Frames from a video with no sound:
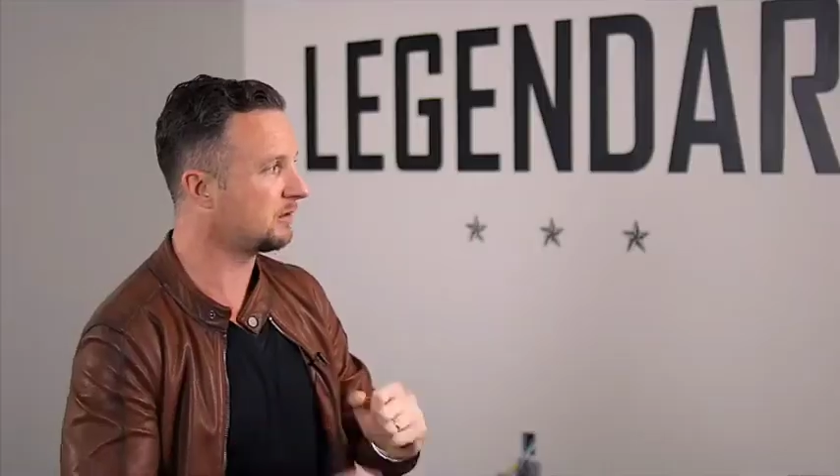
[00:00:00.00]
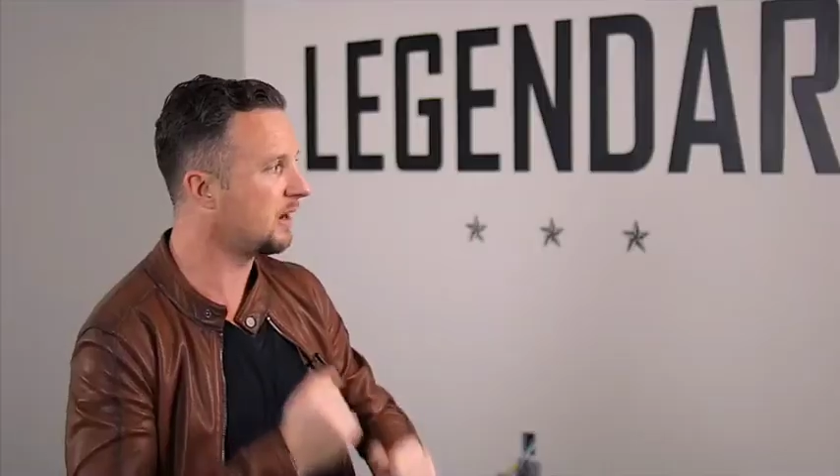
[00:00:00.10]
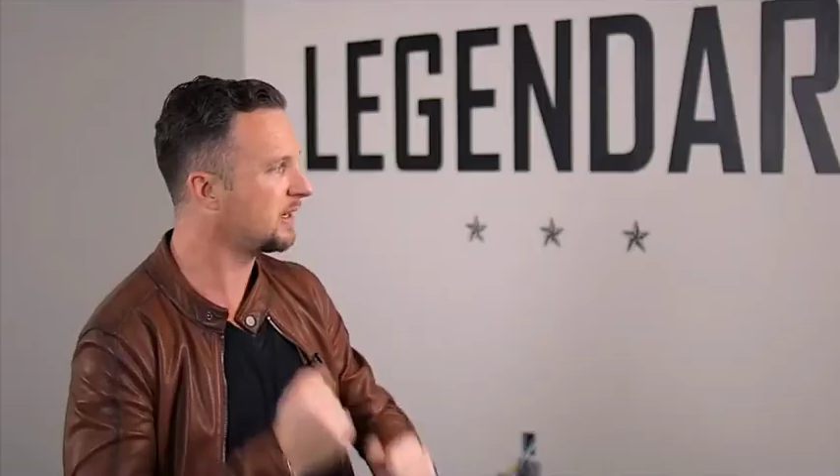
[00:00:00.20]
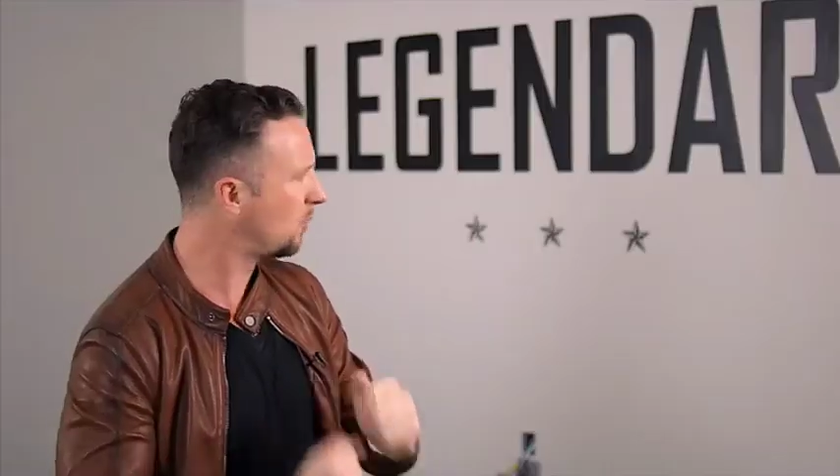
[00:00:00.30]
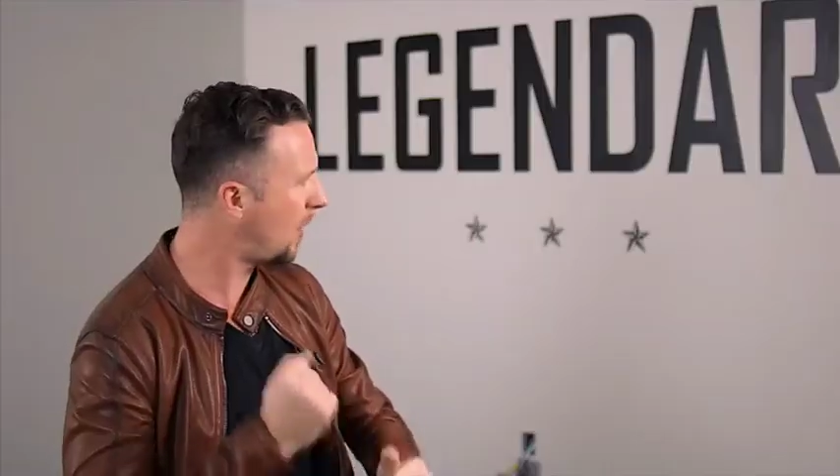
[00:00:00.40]

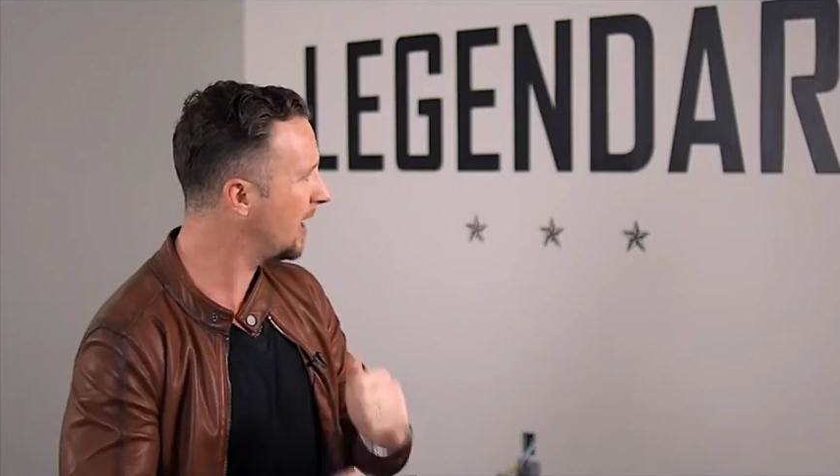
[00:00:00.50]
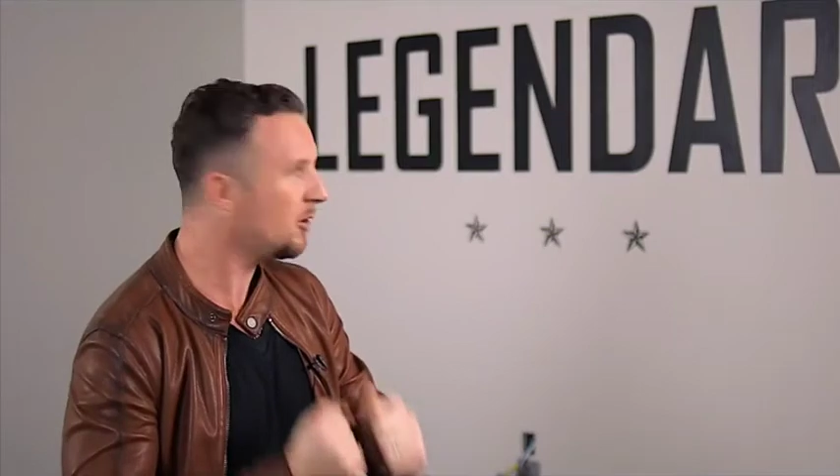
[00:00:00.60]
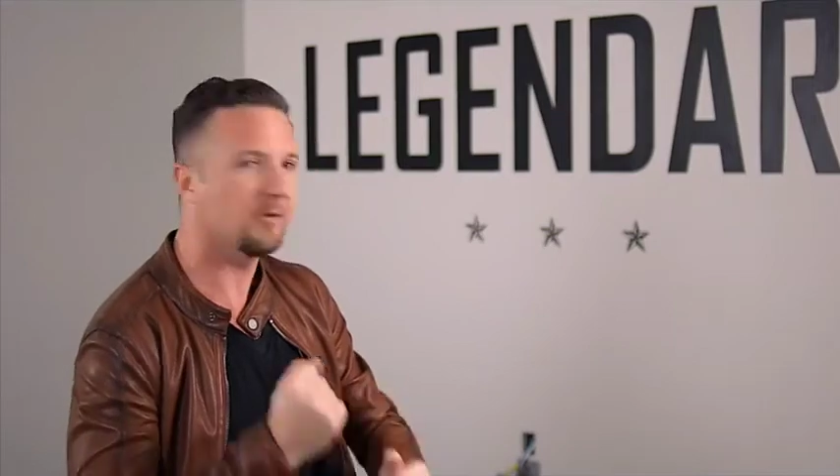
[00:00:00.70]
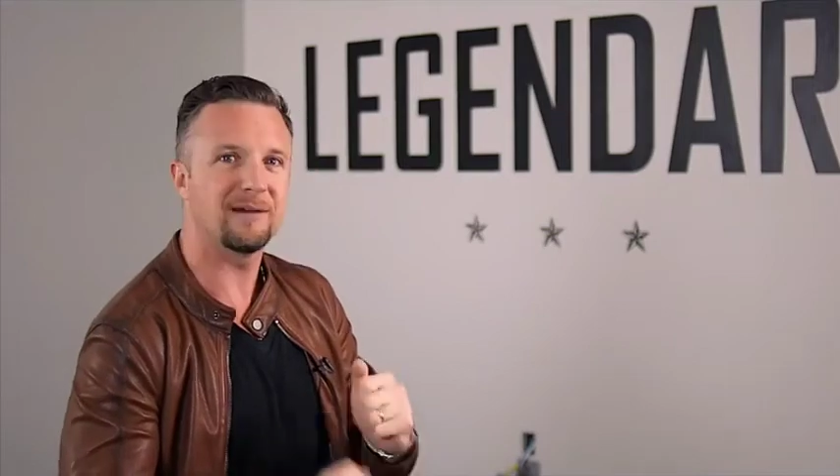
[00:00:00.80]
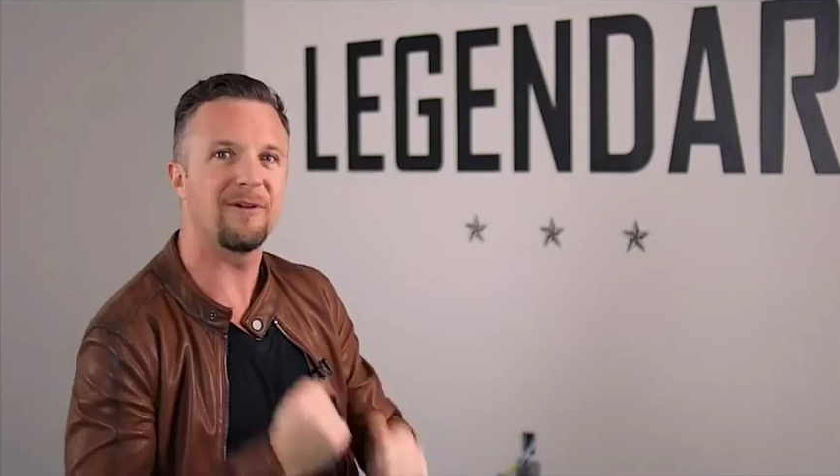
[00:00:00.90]
running, why
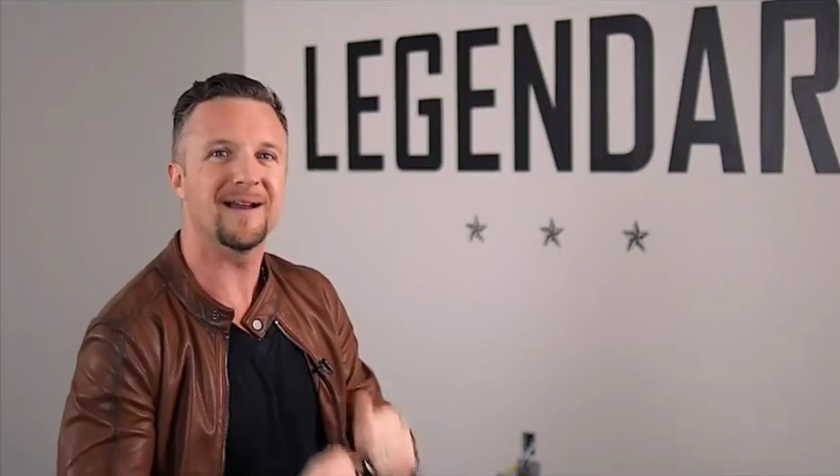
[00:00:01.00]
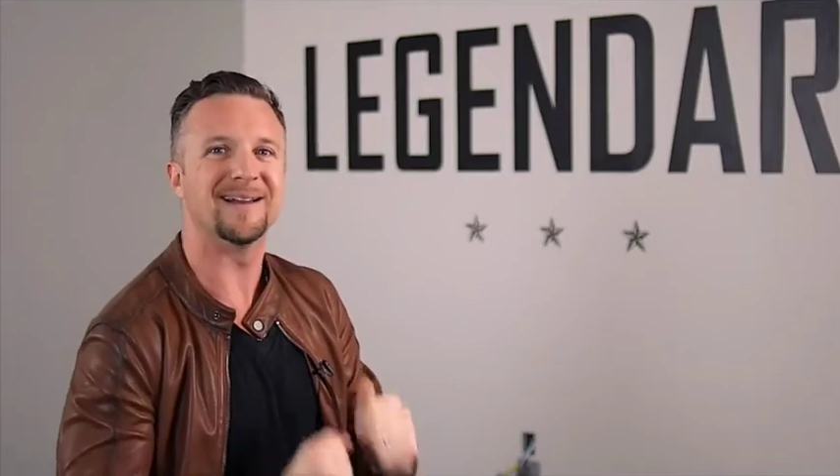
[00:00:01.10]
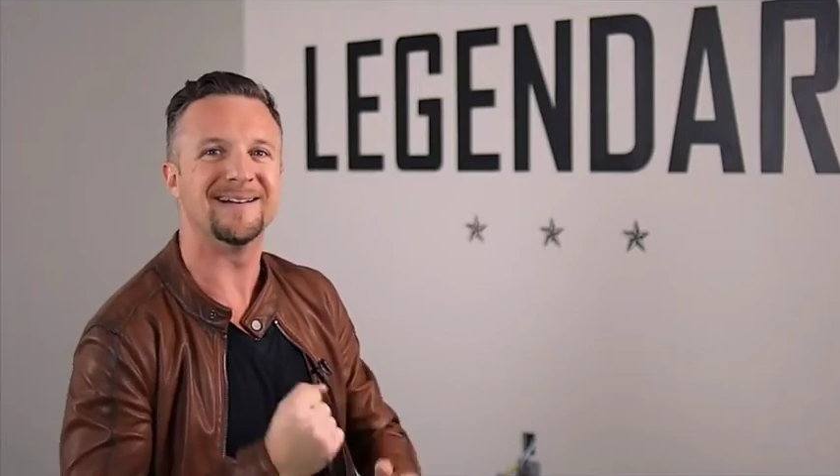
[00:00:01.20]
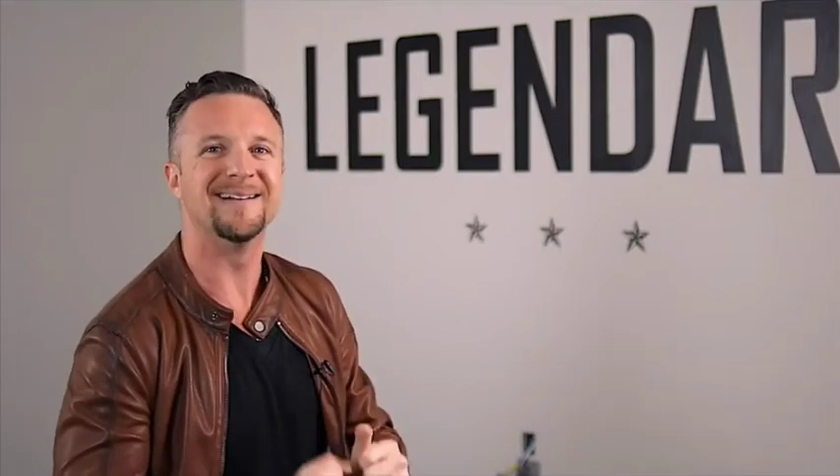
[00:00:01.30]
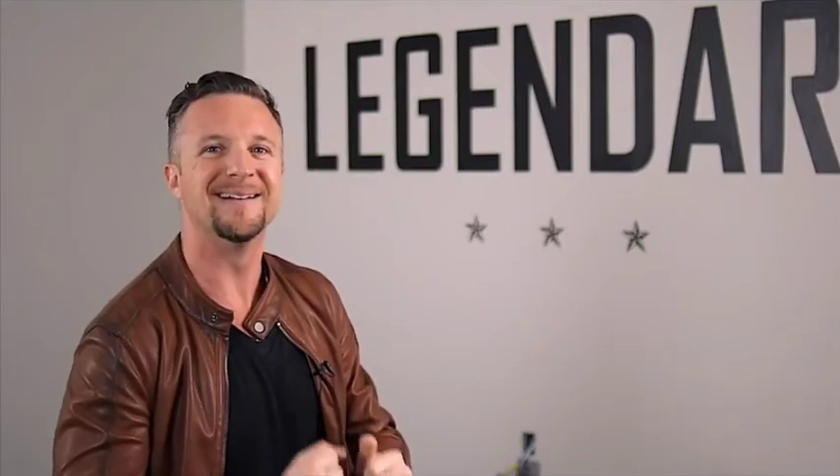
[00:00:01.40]
are we
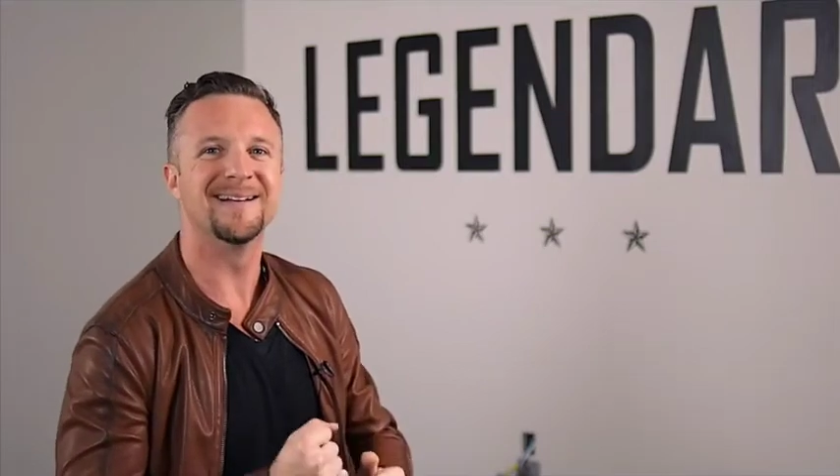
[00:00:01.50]
running?